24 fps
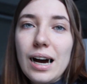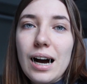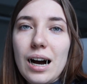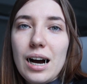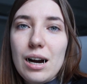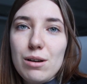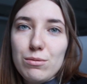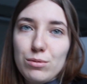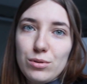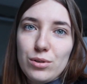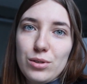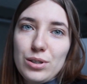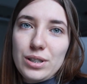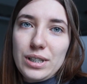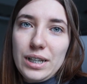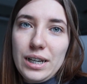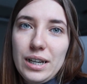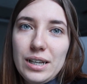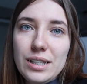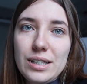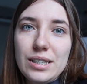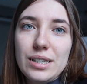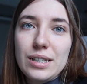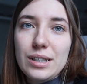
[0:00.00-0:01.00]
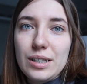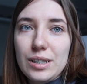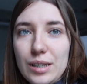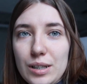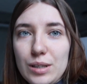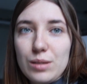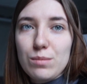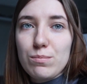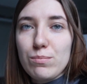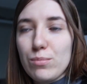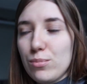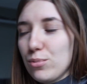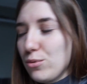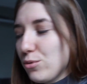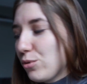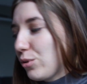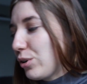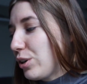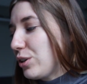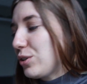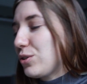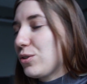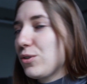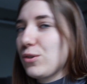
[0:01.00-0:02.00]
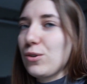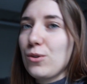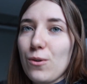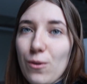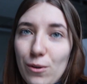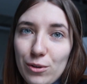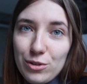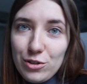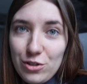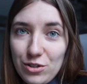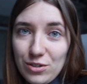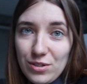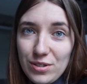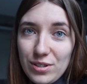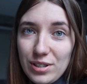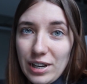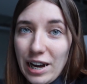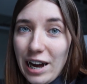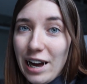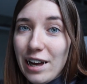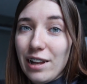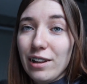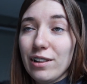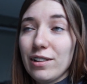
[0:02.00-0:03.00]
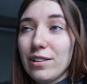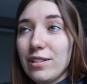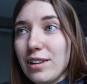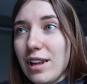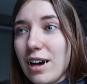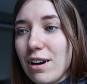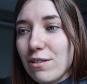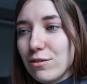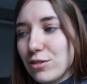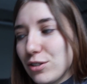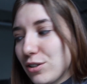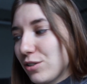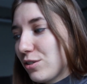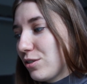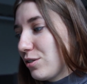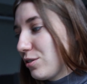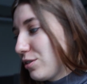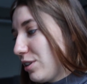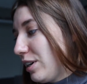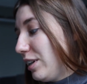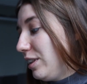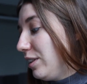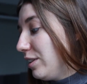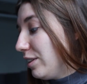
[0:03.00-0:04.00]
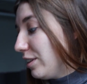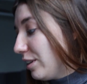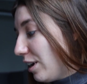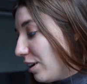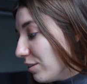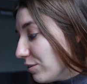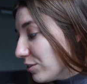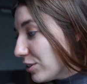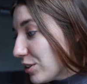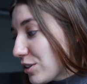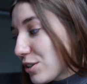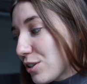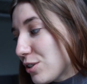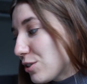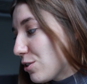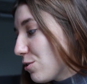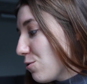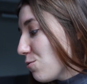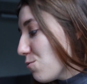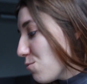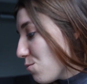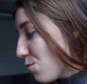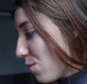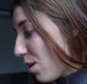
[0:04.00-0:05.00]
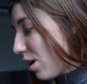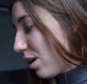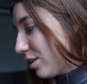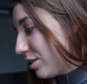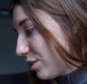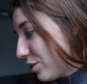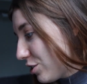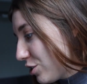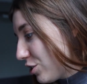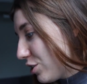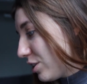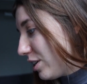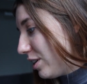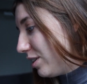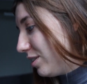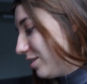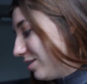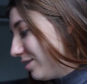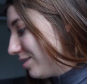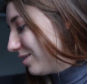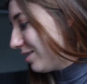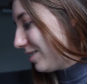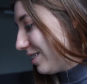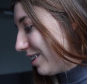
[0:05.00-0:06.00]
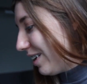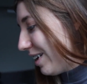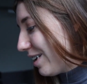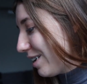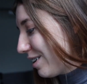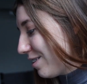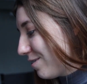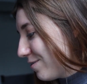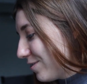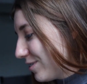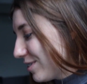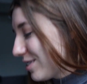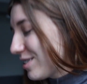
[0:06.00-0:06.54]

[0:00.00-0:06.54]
I want to say that this book is gorgeous. I love it so much, and I even